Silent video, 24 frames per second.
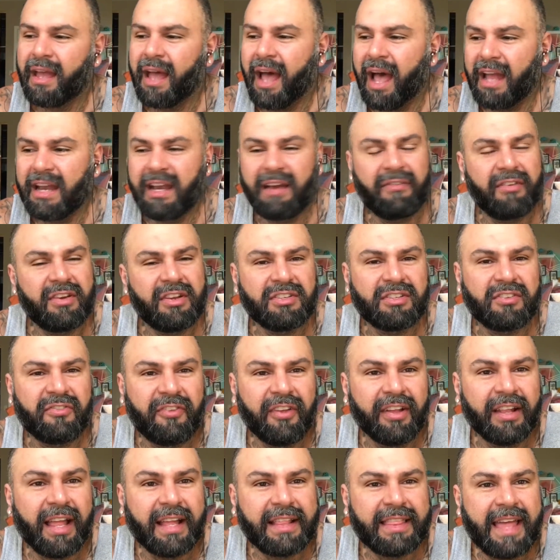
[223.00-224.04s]
I never used to
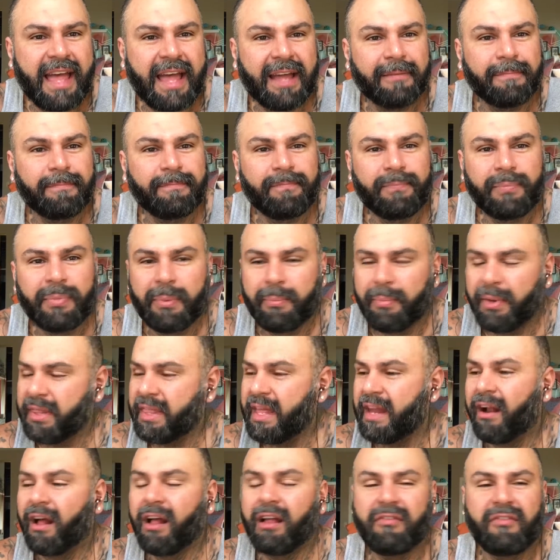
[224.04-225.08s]
feel like that. But
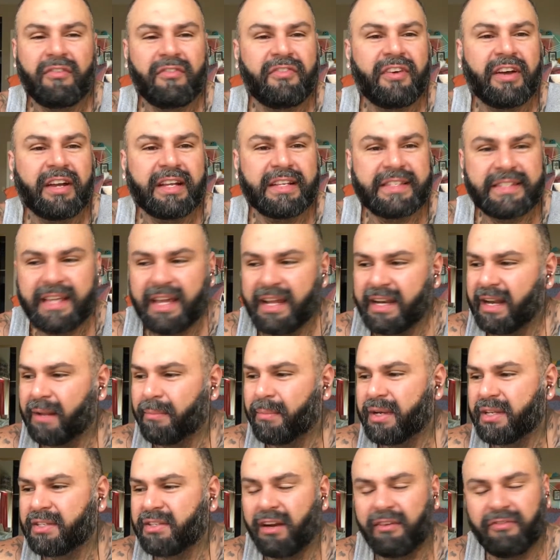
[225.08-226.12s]
then all of a fucking sudden, I'm
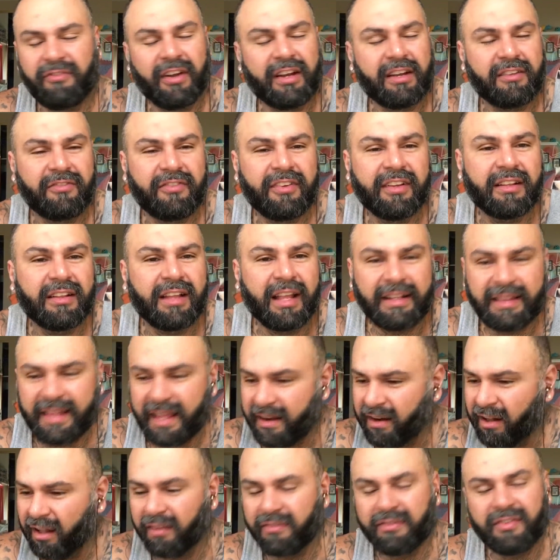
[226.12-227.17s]
going to start fucking feeling like that.
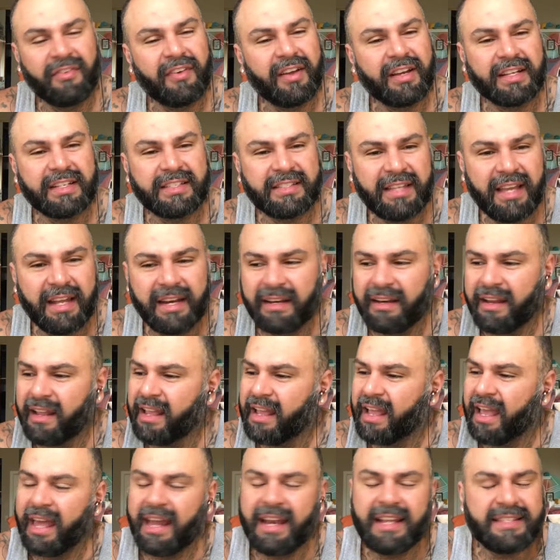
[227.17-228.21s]
And all of a fucking sudden.
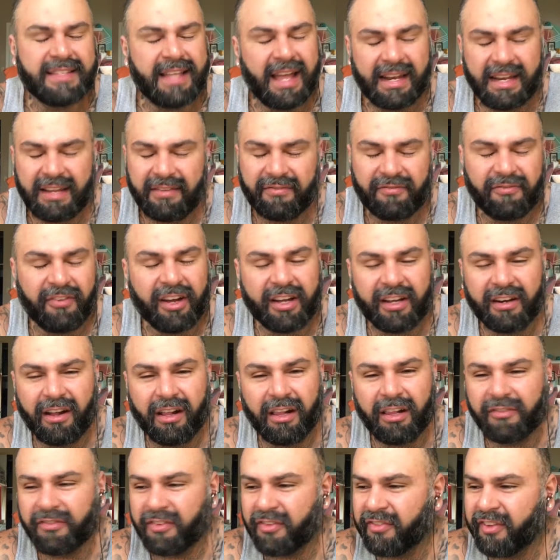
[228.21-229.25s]
And it's not even fucking
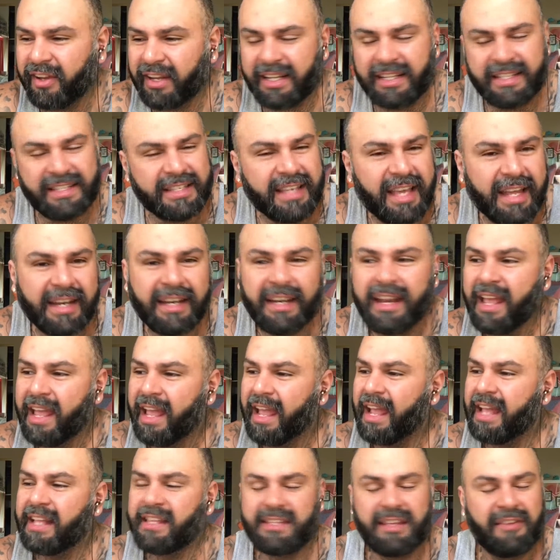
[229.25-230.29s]
all of a fucking sudden.
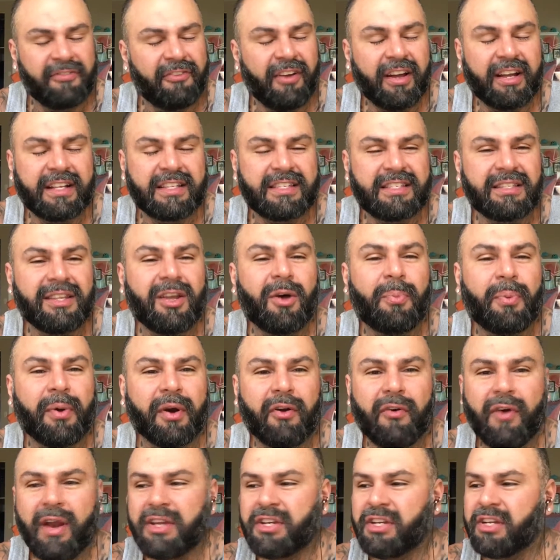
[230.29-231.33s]
It's a fucking slow
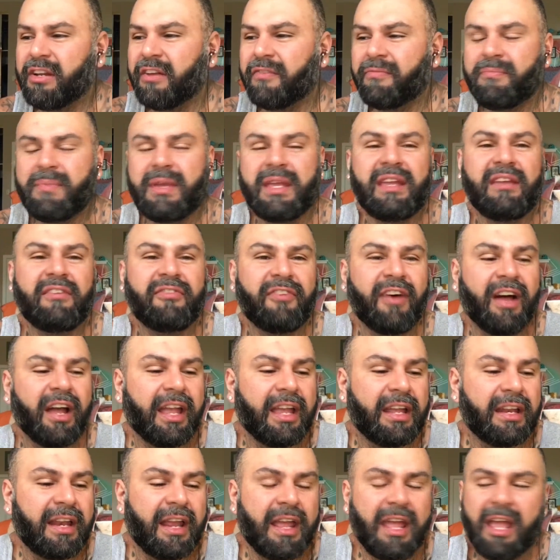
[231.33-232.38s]
progression of me
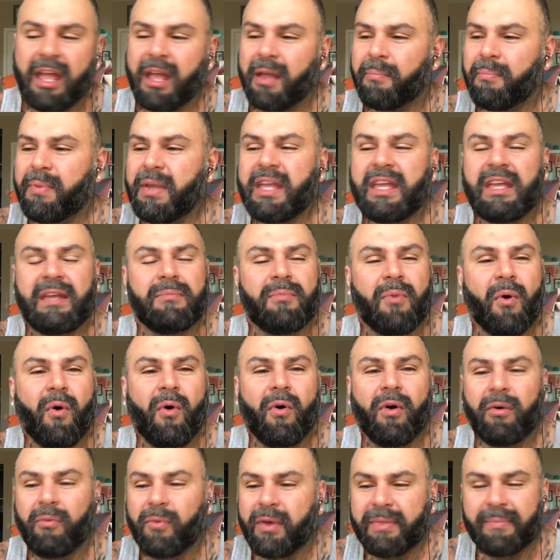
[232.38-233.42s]
fucking being
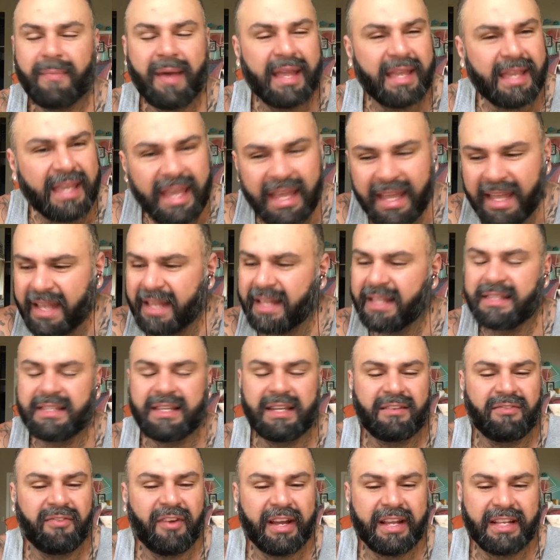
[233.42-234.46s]
more with my kids
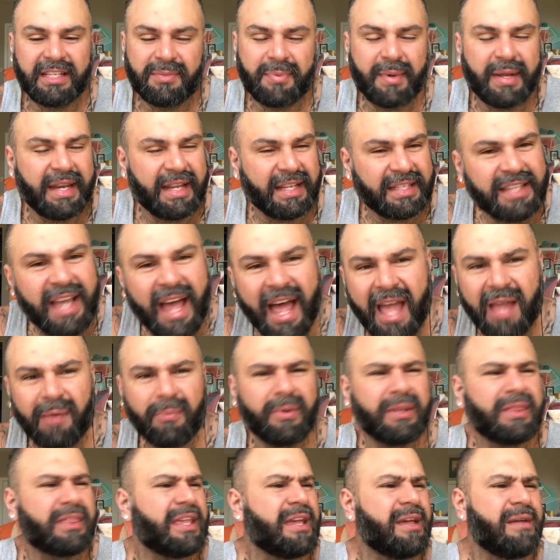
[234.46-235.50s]
and fucking spending time
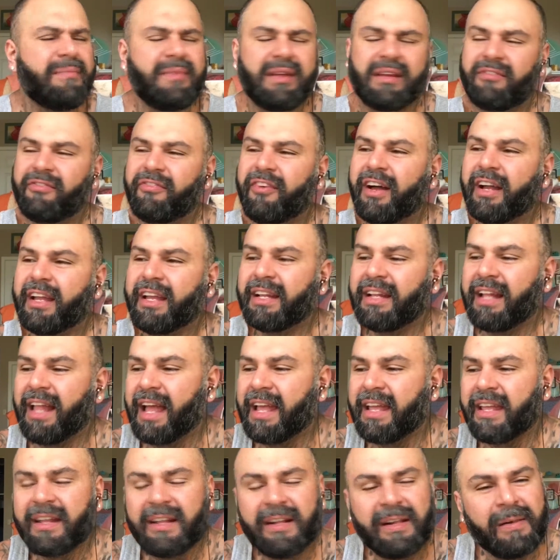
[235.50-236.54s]
with them and fucking,
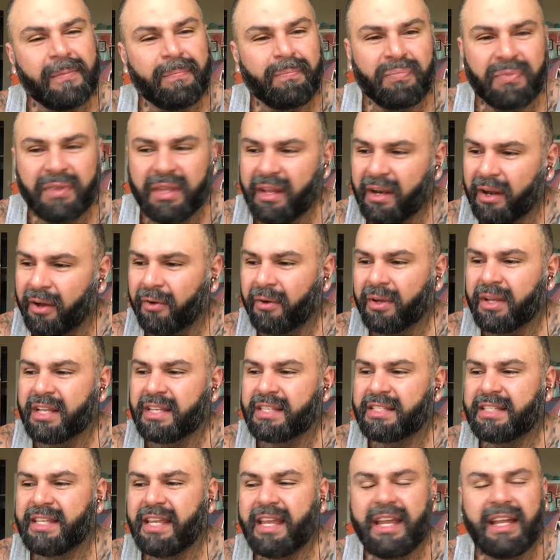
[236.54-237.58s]
like, you know,
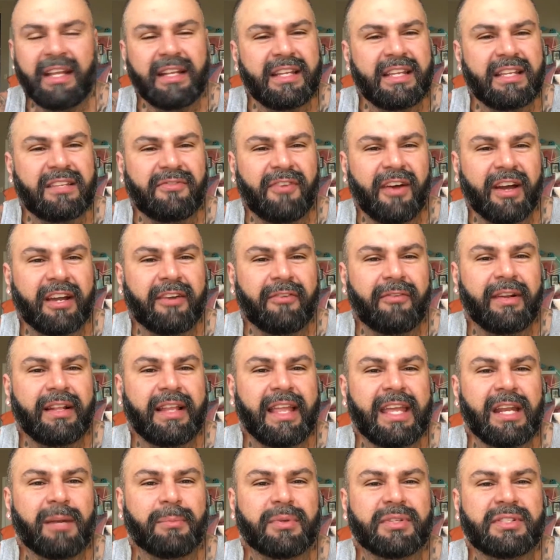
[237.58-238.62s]
seeing these fucking
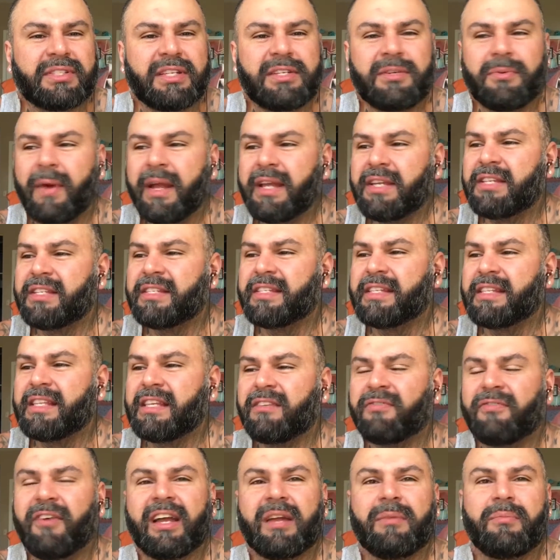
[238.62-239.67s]
relatable situations that
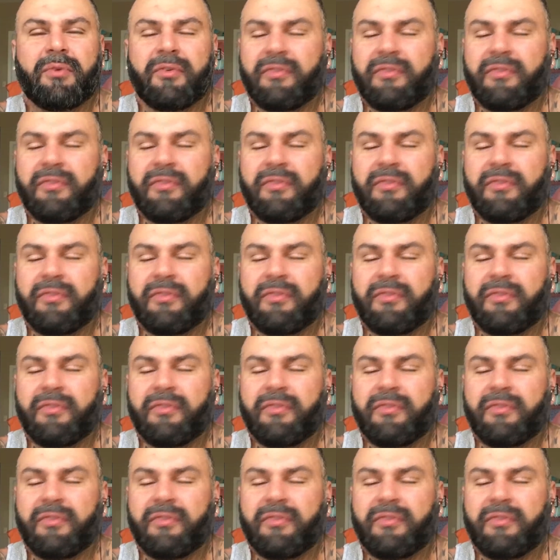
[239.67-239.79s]
these fucking